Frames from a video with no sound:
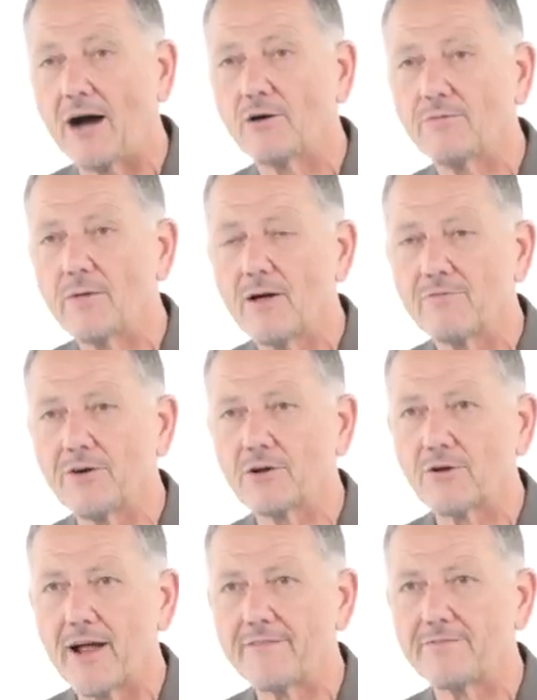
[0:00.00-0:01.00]
I'll
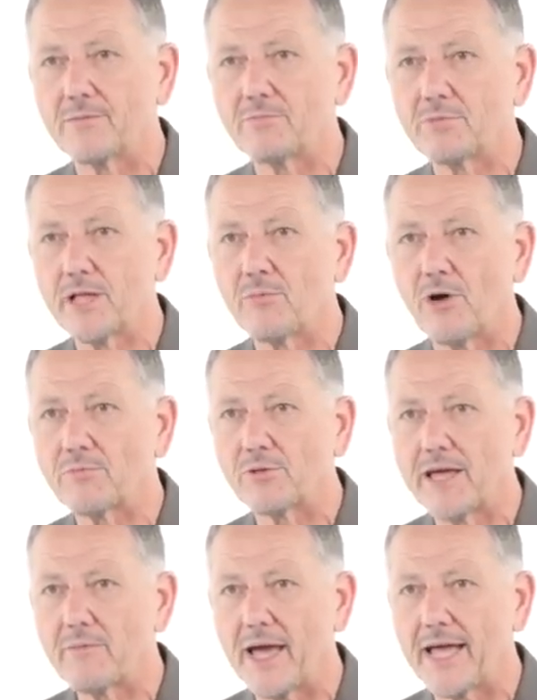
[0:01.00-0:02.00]
photograph a Playboy
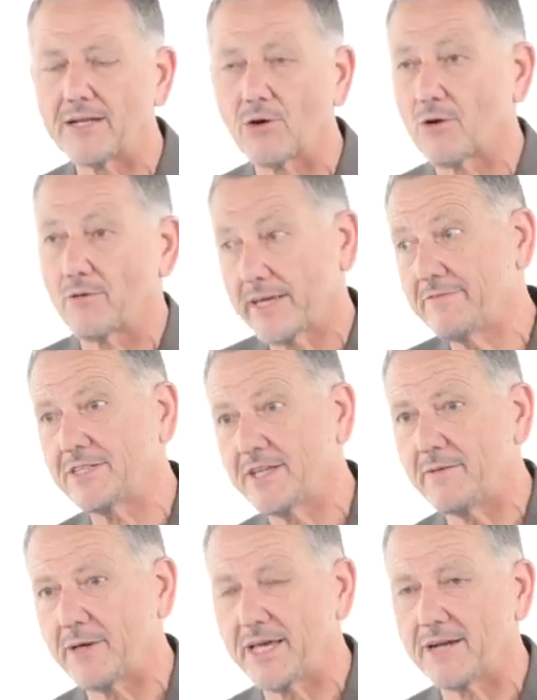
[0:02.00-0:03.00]
playmate or even
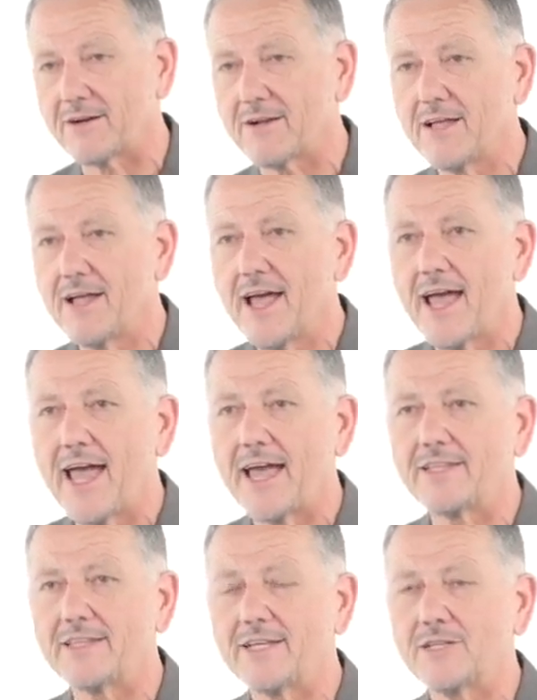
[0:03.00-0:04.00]
Debbie here,
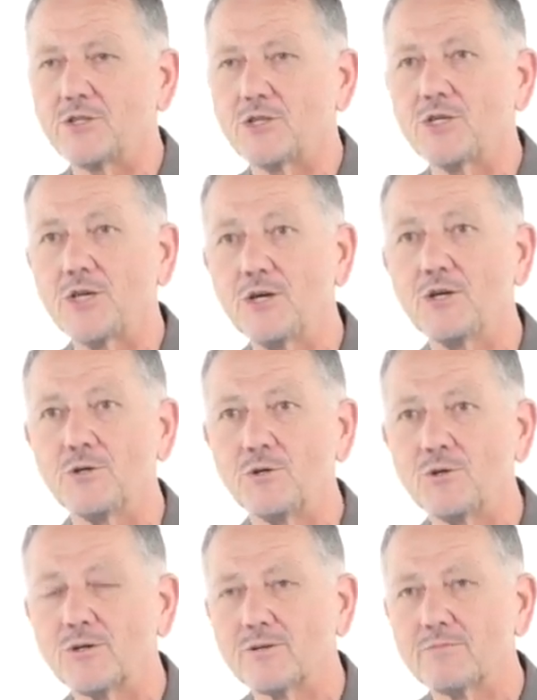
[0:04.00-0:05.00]
and then
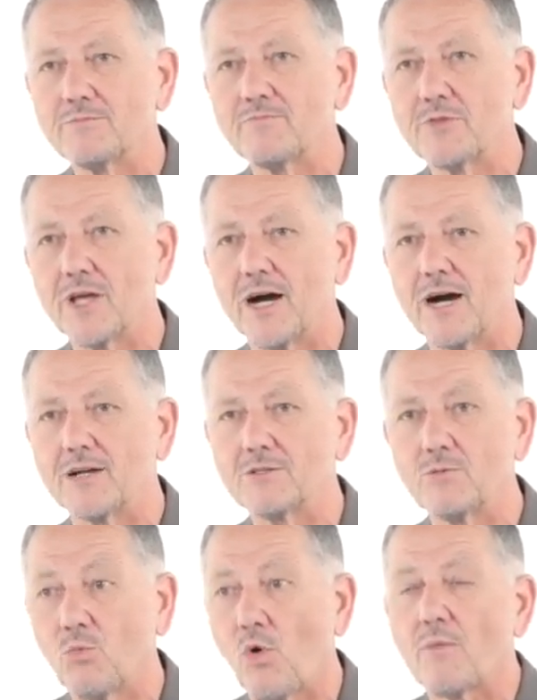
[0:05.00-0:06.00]
you
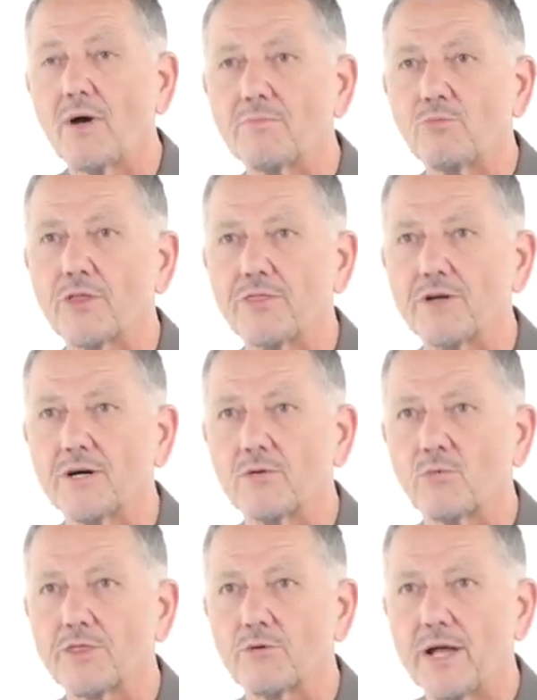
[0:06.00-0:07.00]
warm up with
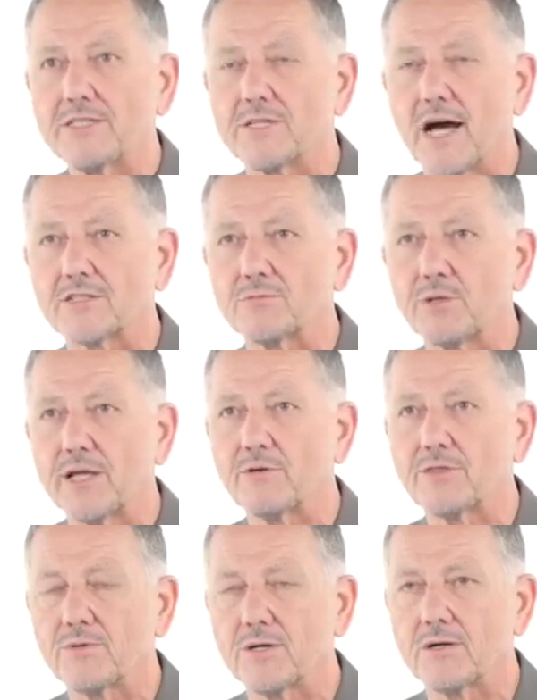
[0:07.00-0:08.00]
the Red Sox,
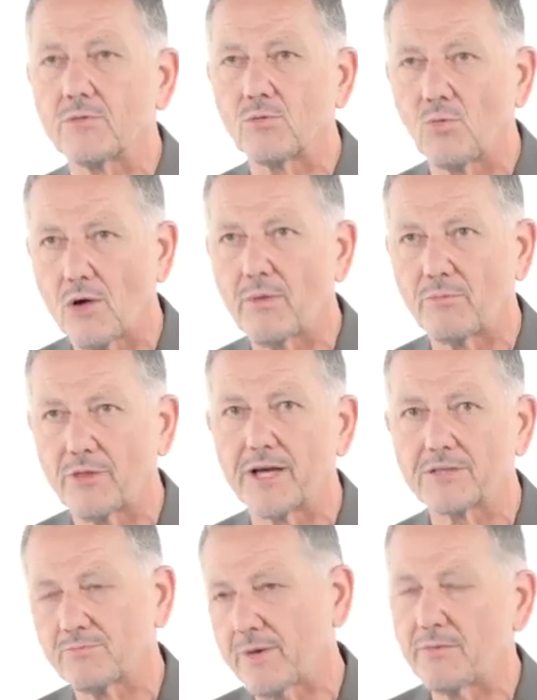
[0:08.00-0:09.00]
warm up with
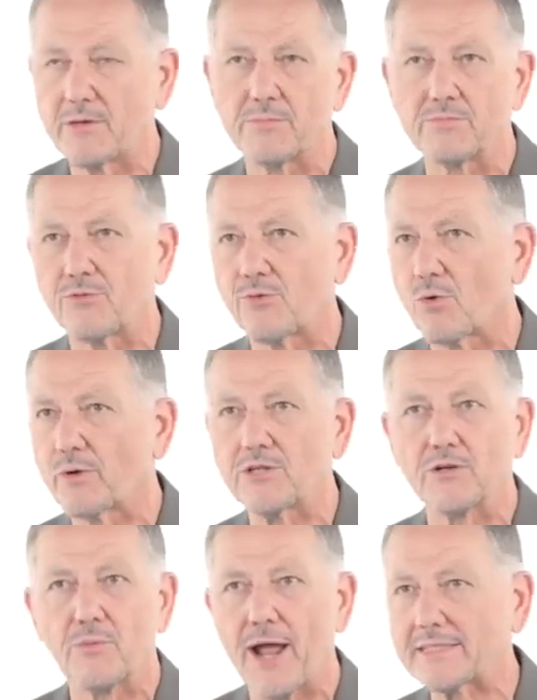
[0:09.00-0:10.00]
us maybe before we
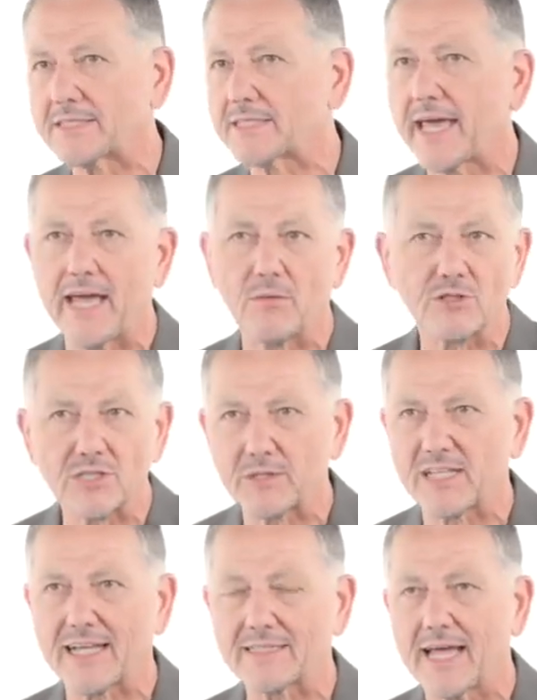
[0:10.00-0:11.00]
do a practice game or
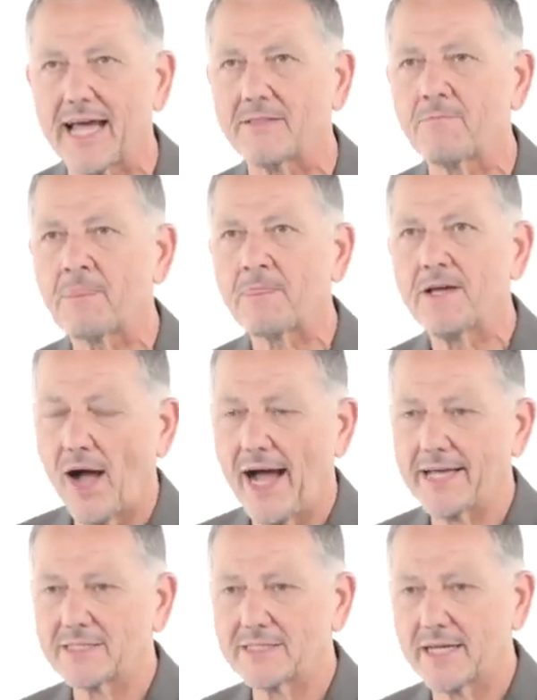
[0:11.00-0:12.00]
something like that.
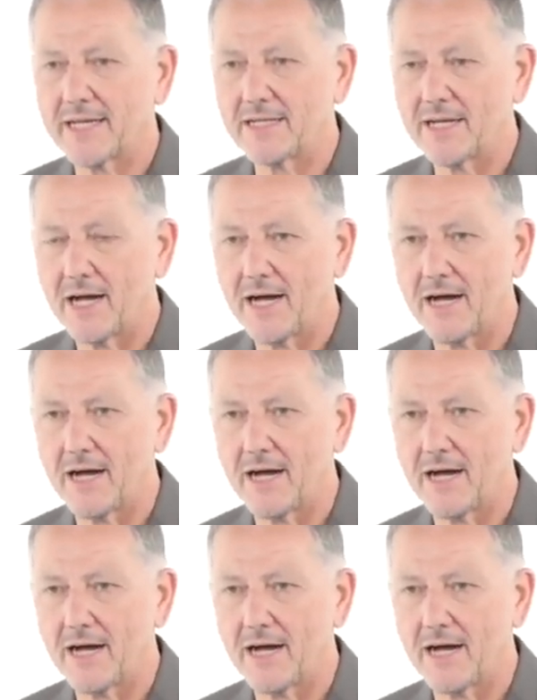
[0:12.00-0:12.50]
I said,